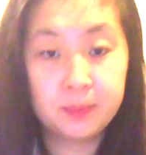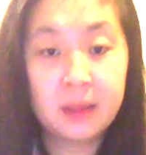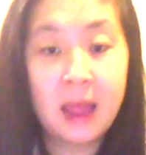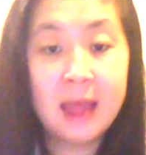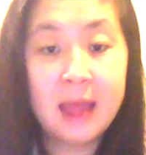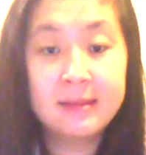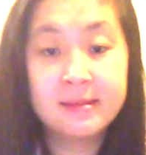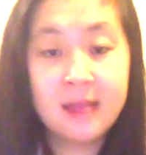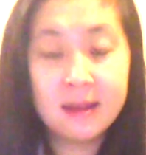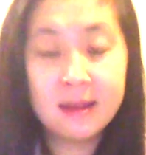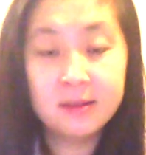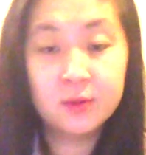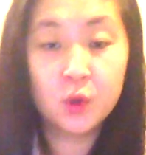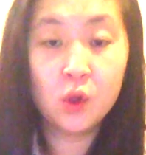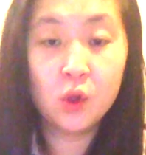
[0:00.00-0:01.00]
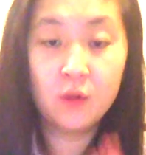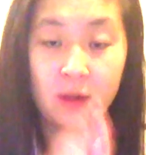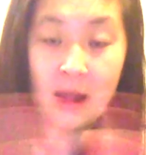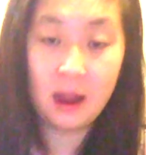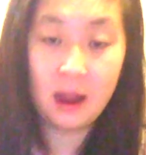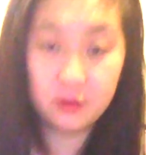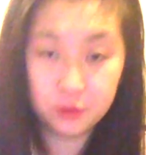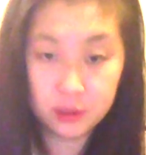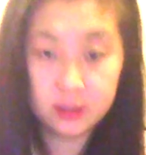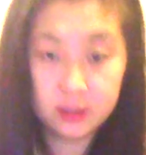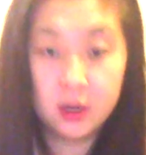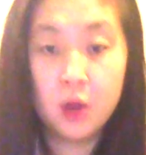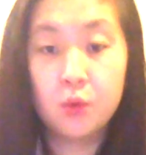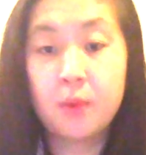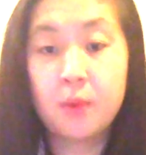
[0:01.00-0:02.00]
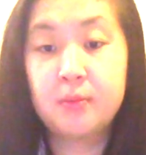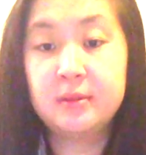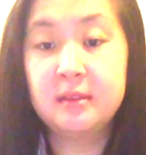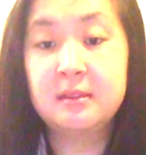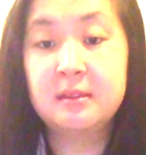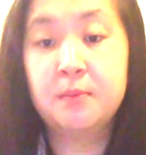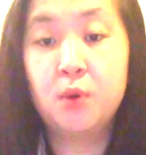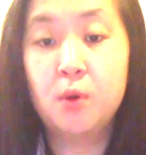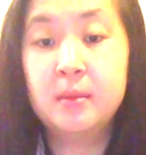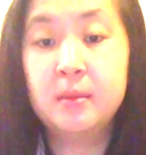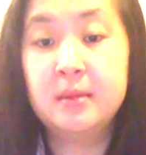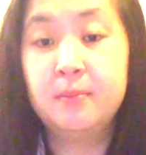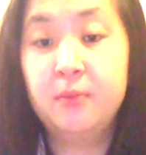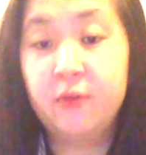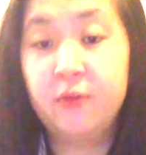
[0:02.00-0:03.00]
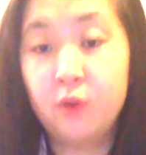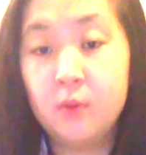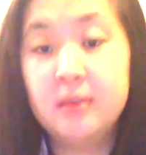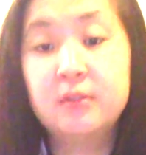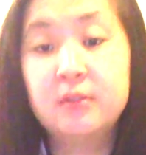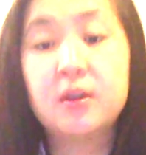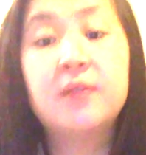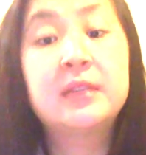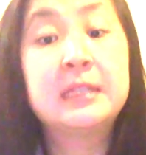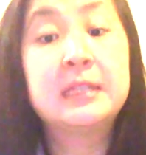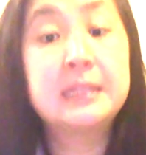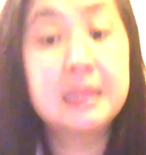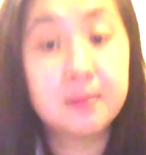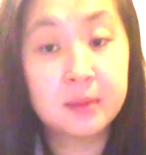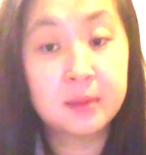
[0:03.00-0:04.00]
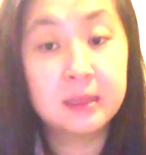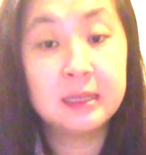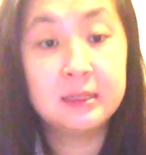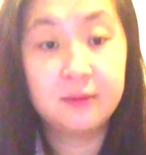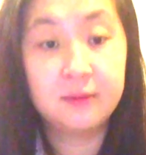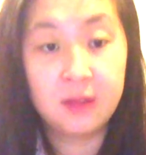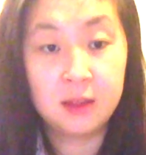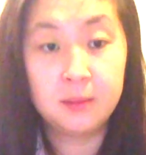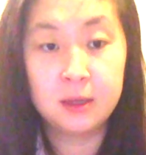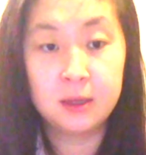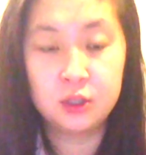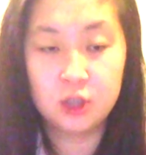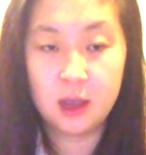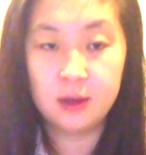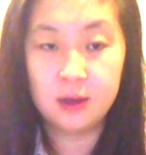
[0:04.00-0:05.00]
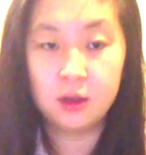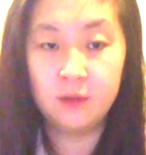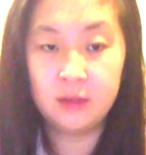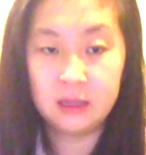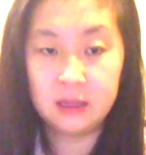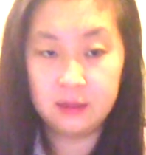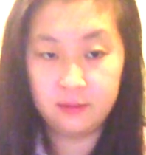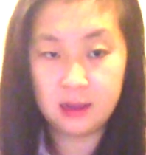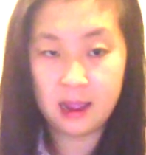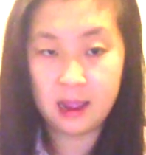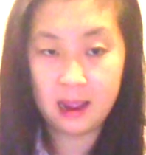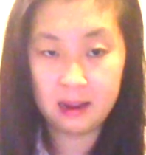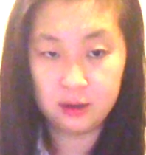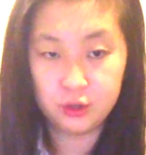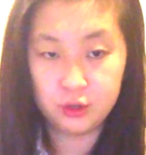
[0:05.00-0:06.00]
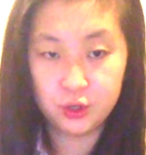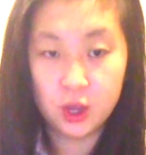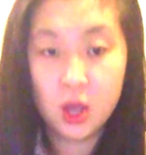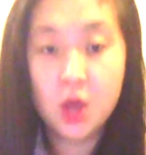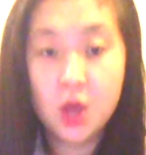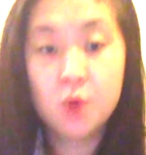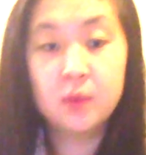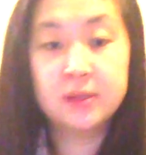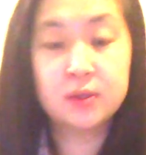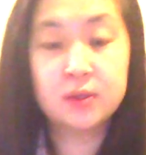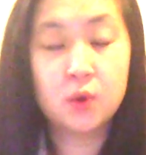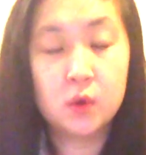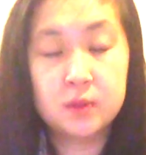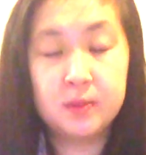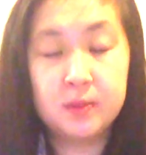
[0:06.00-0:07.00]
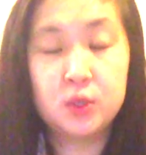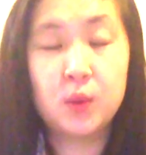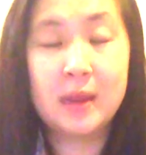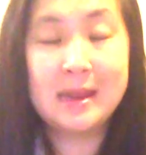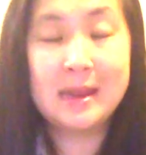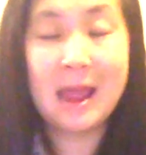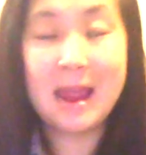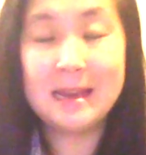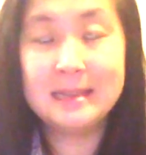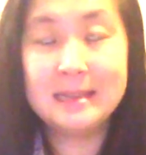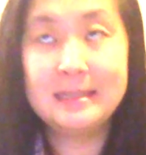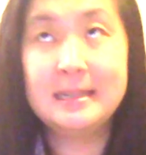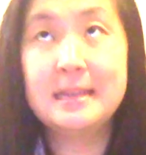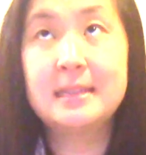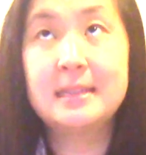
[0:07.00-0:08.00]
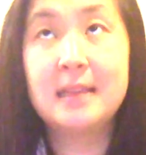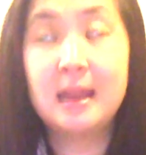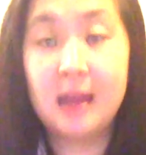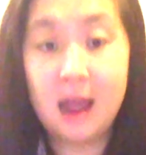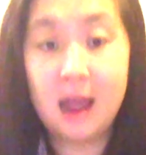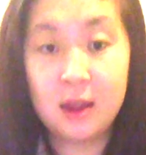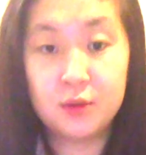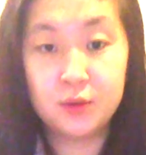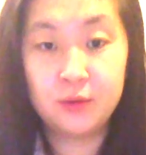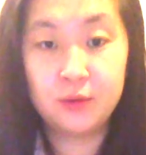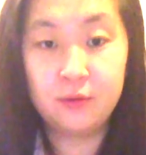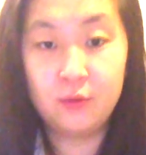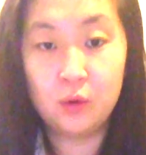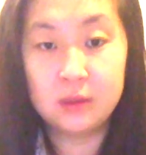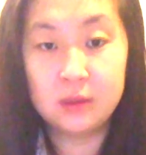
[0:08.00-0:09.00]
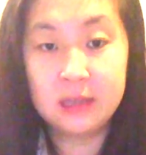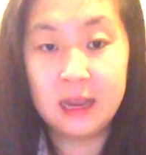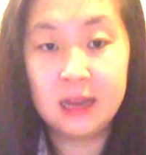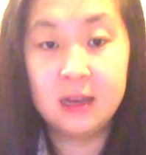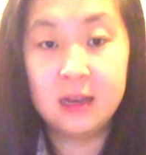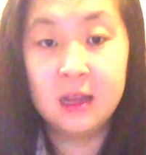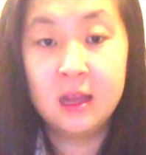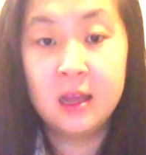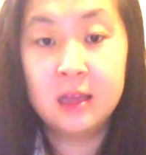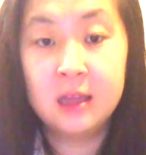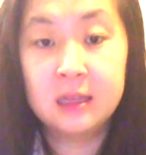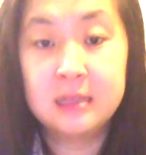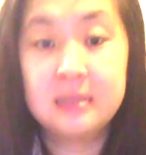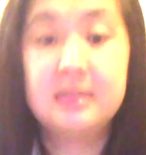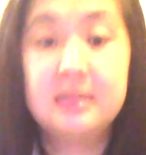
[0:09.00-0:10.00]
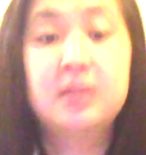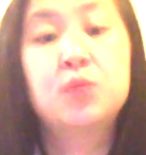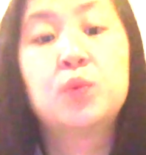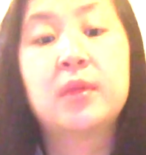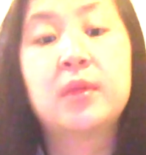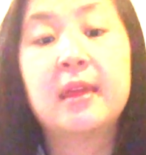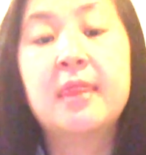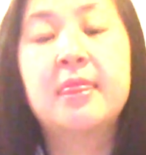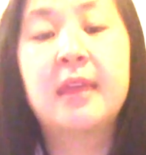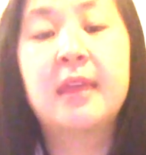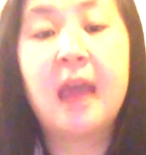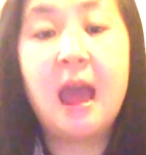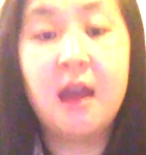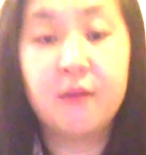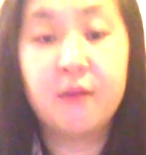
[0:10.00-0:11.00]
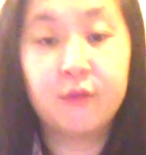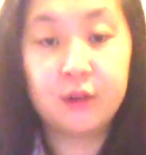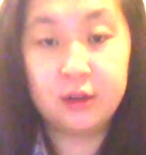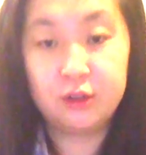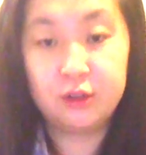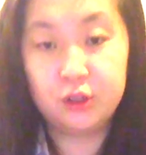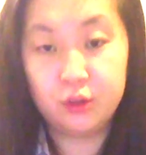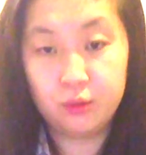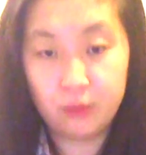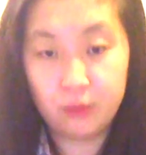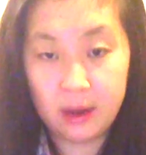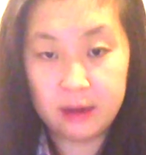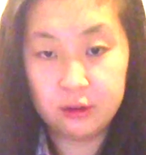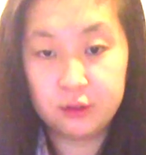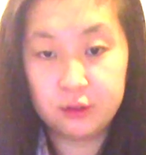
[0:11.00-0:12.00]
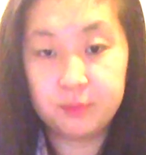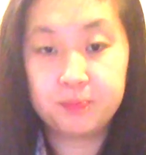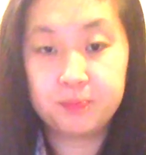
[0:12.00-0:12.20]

A standard score of 100 represents the performance of a typically developing child of a given age, with scores between 86 and 114 considered within the average range.